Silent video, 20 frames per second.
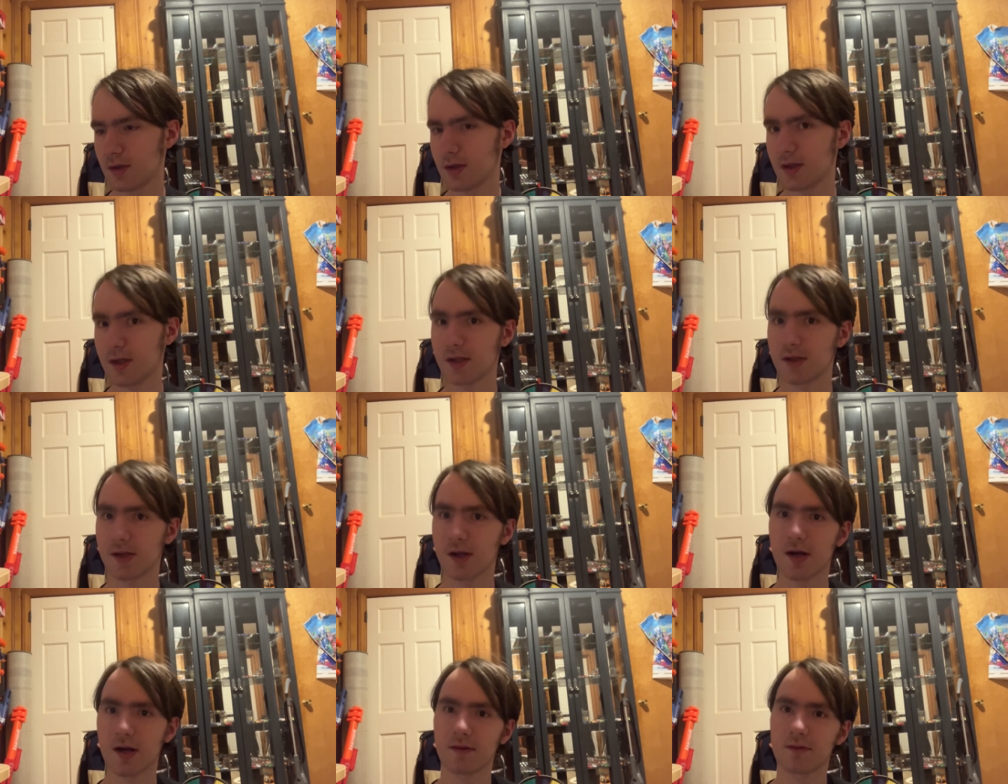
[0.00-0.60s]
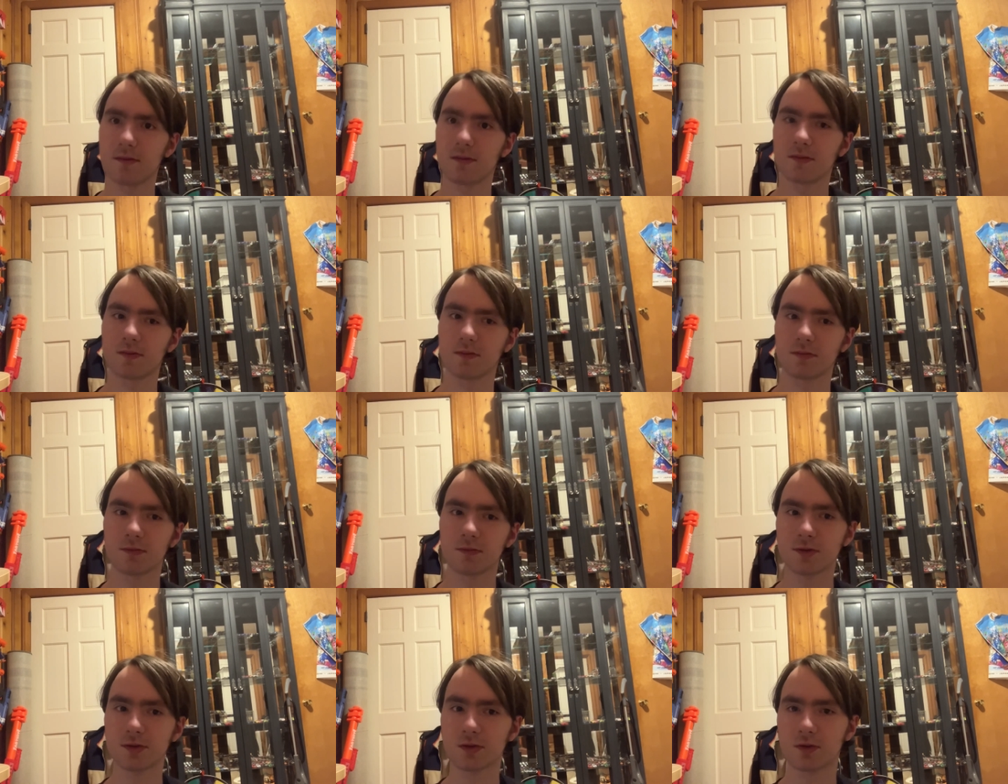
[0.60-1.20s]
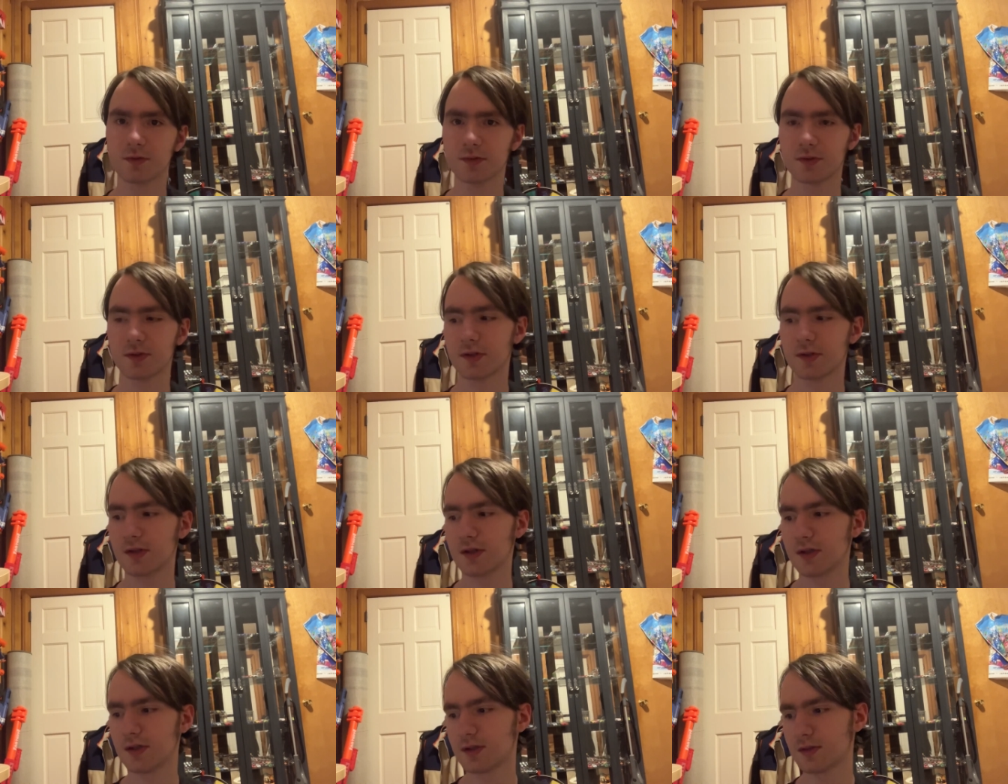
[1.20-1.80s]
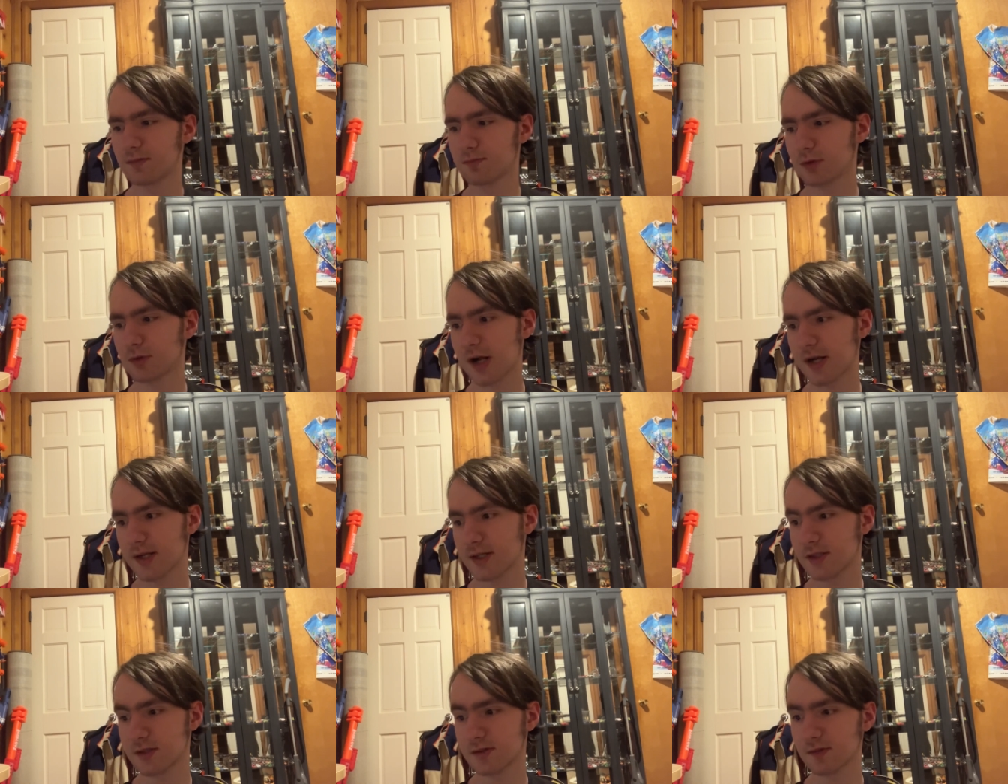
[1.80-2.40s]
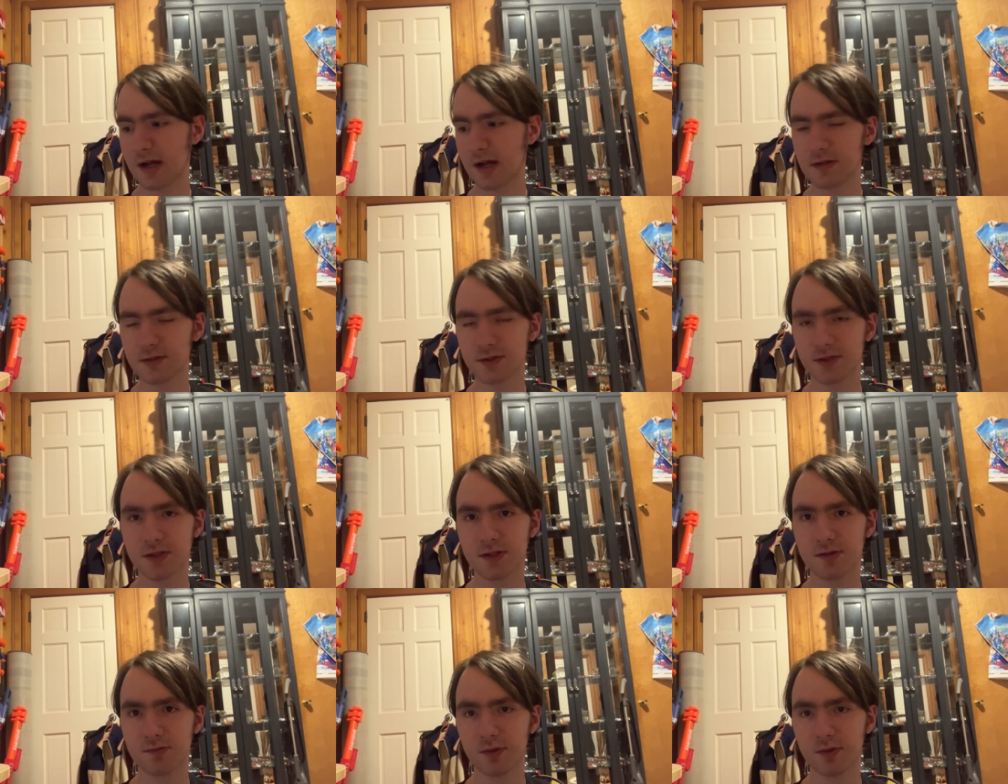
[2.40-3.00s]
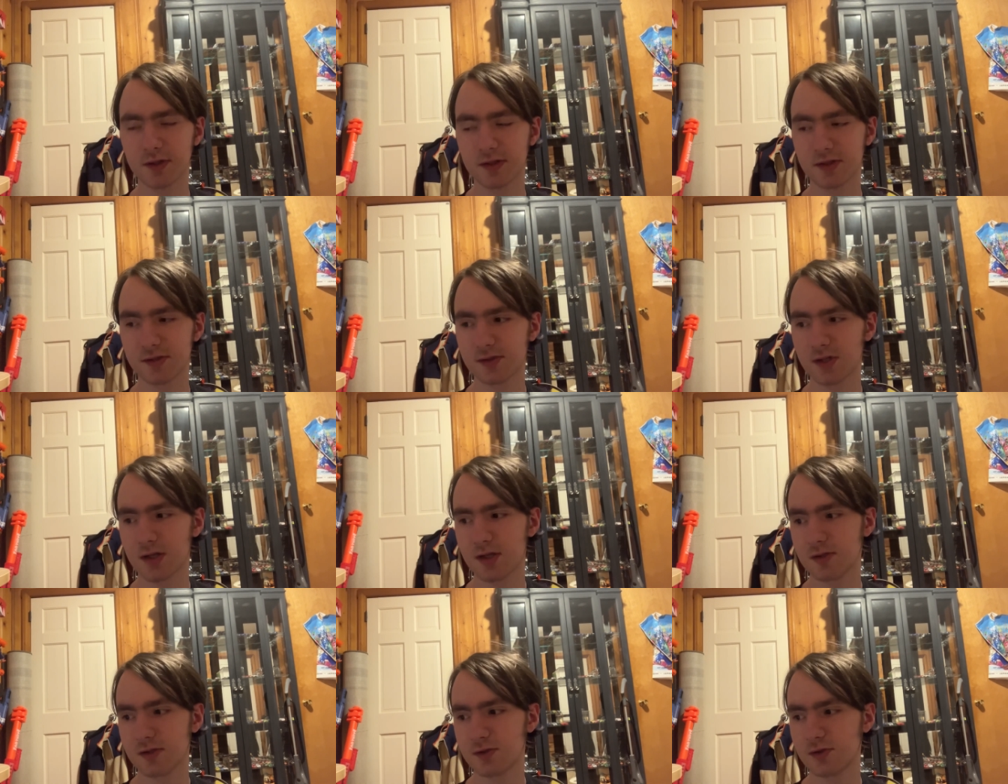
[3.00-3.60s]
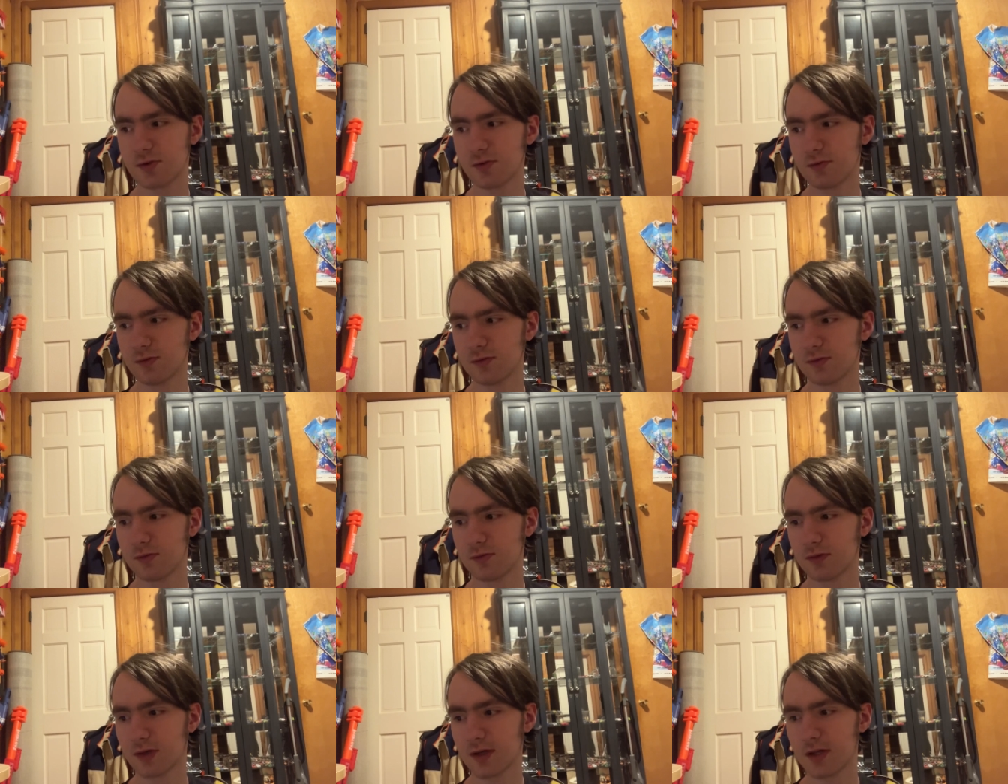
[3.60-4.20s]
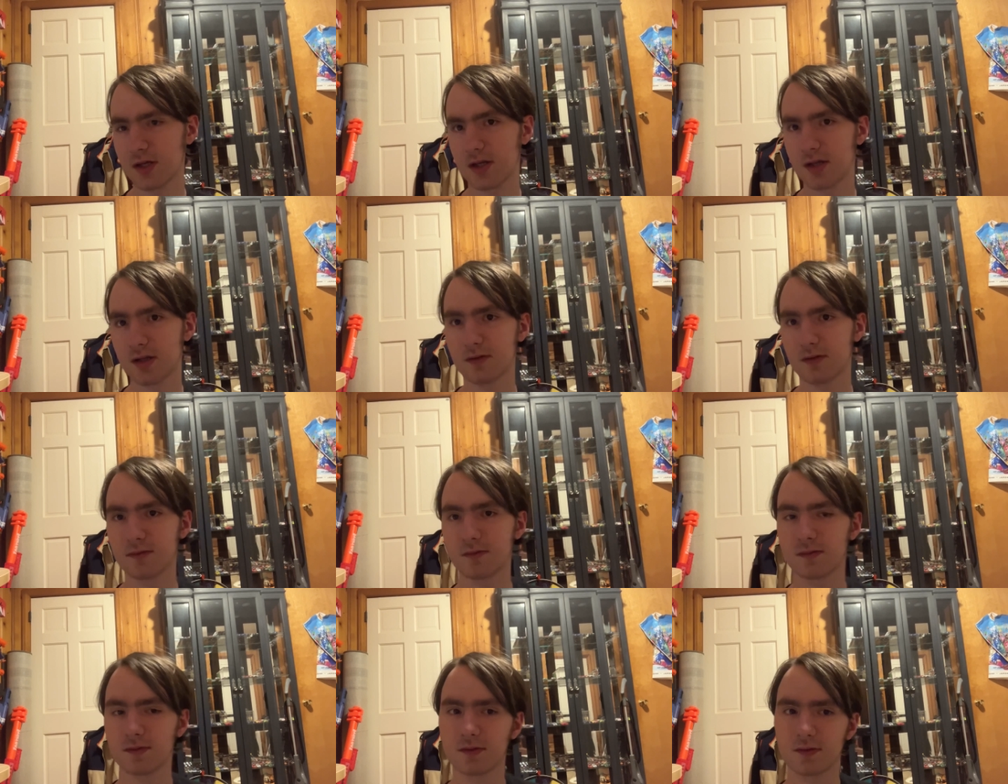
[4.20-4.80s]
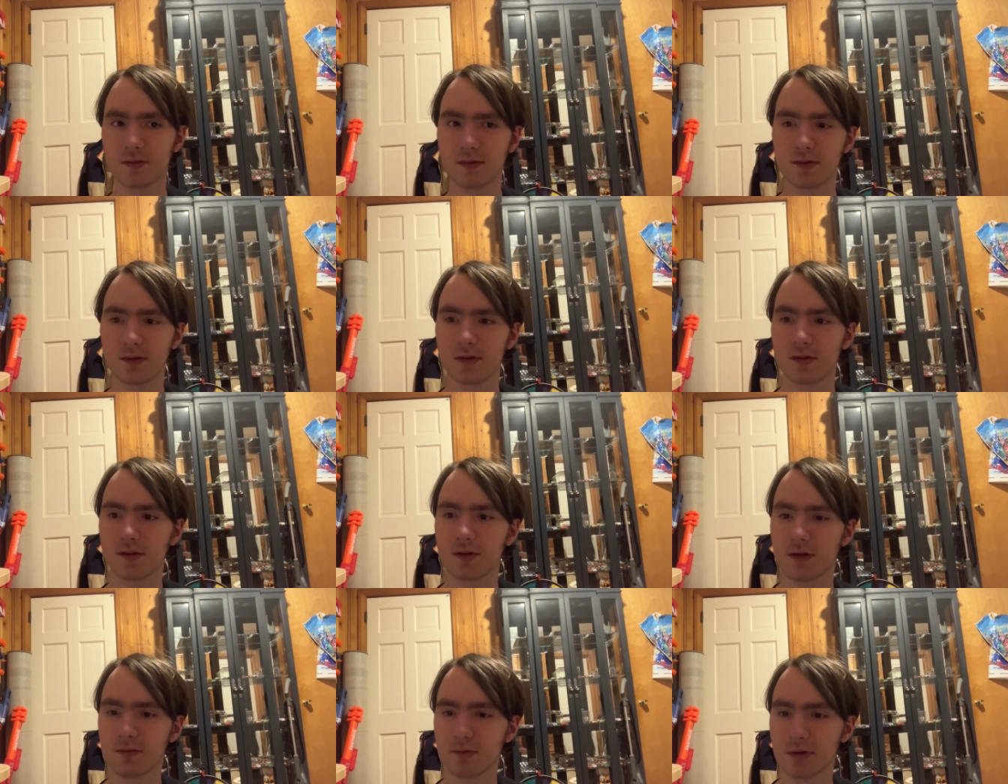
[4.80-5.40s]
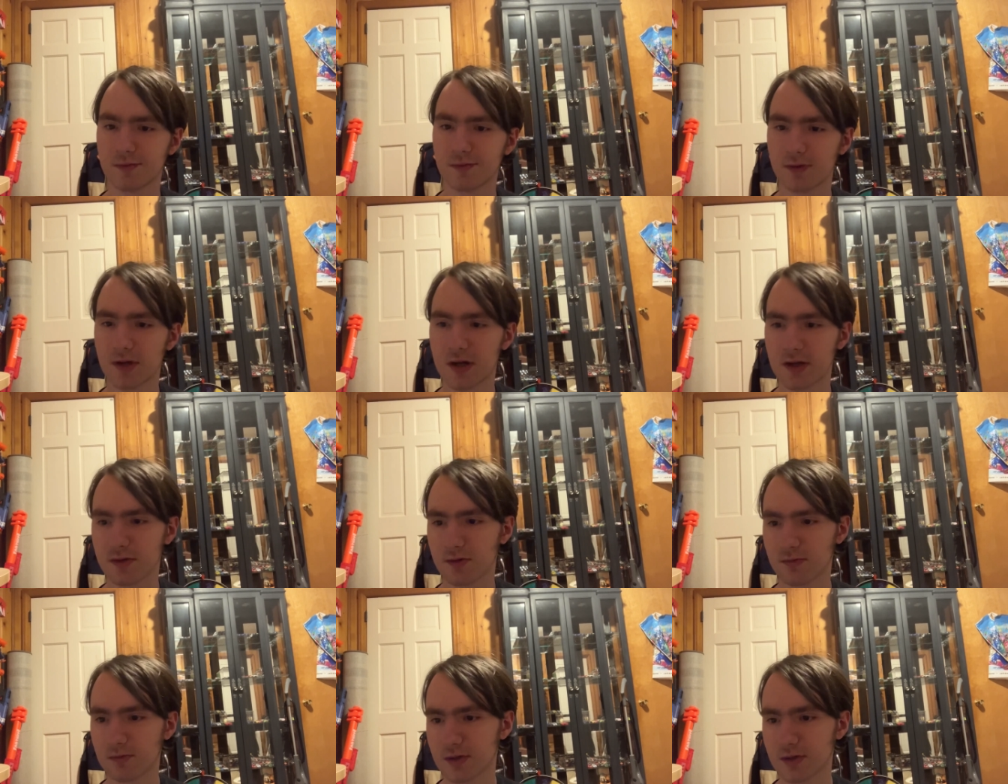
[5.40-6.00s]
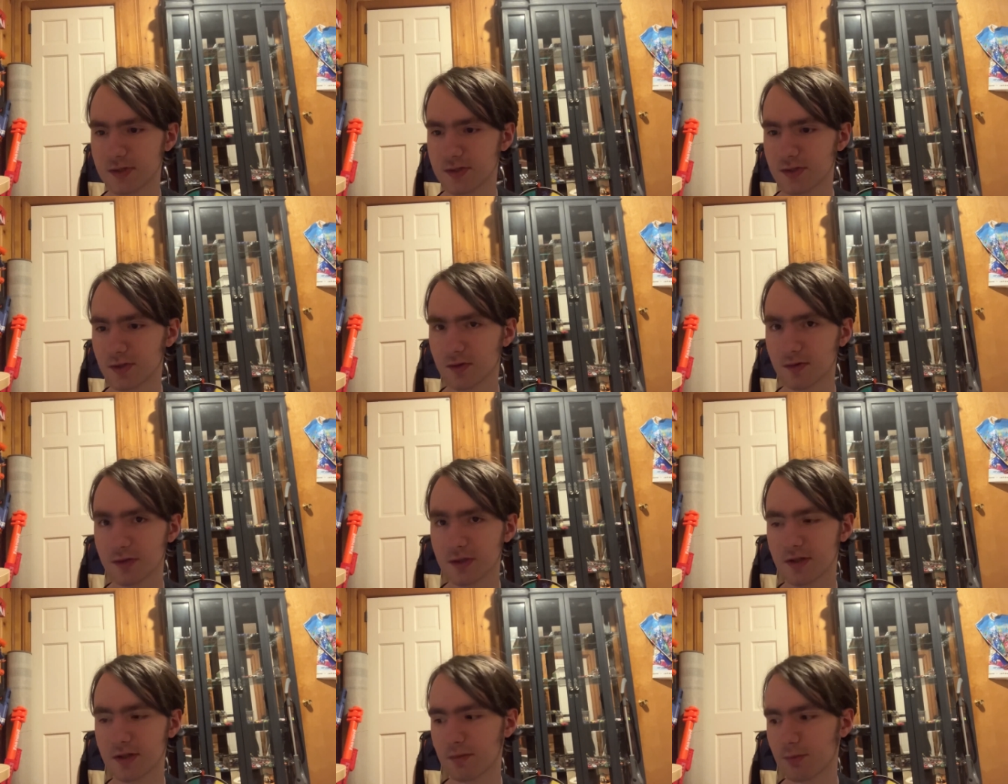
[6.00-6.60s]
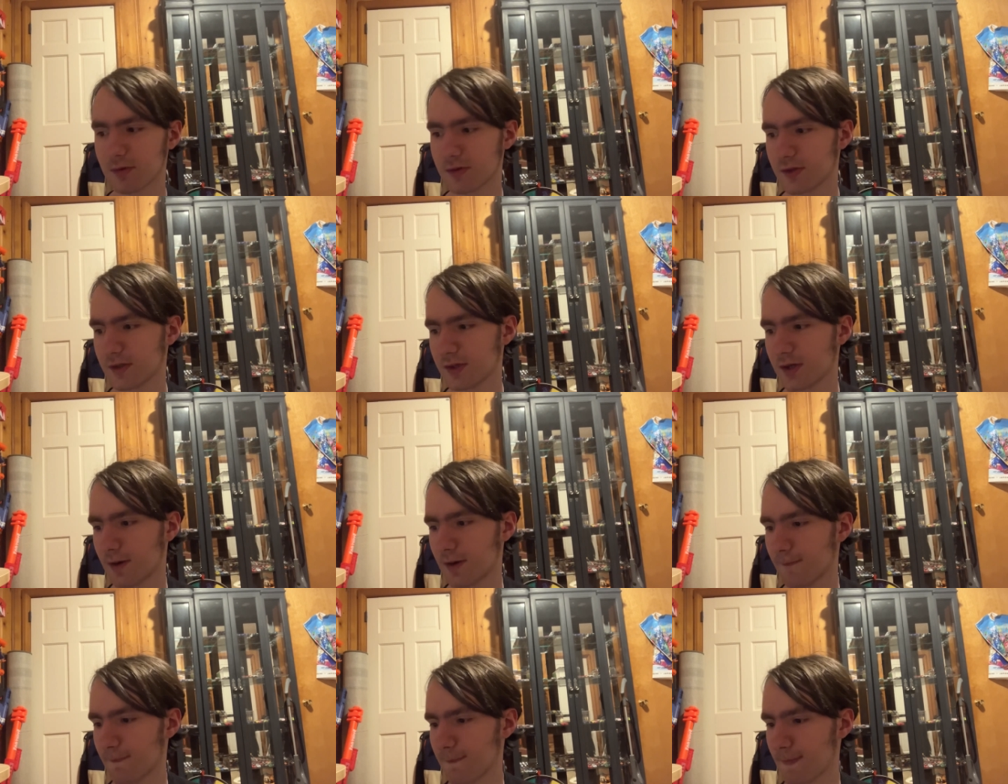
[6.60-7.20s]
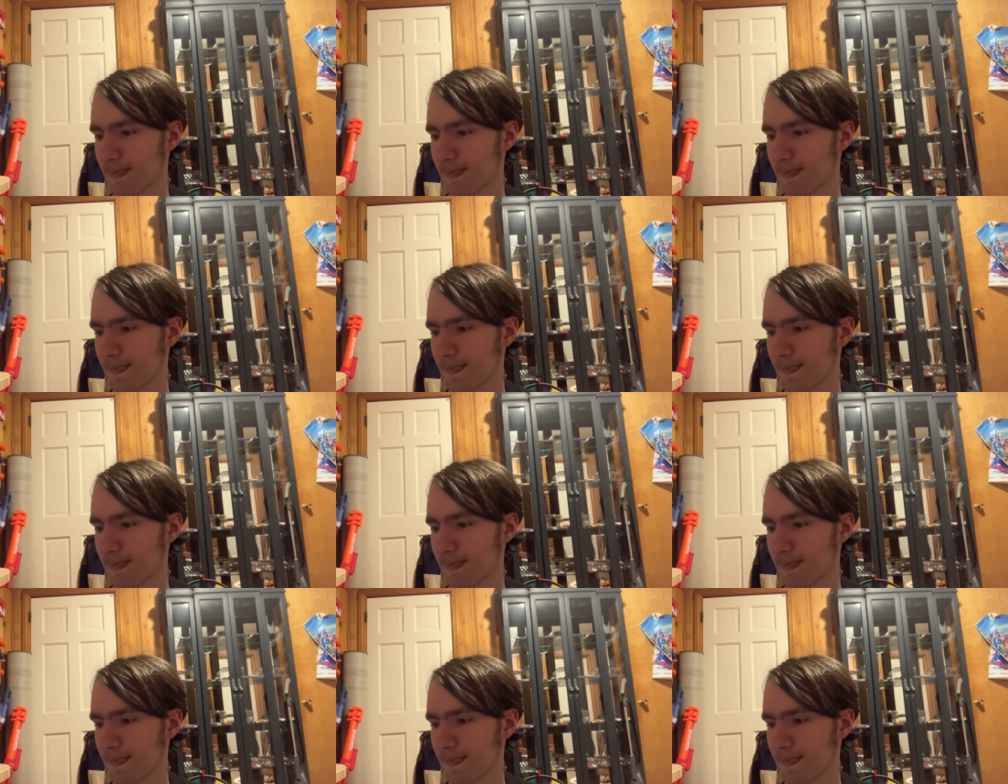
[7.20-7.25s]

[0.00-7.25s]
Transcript: And that resulted in Brad Keselowski winning stage two, and they red flagged the race to clean everything up.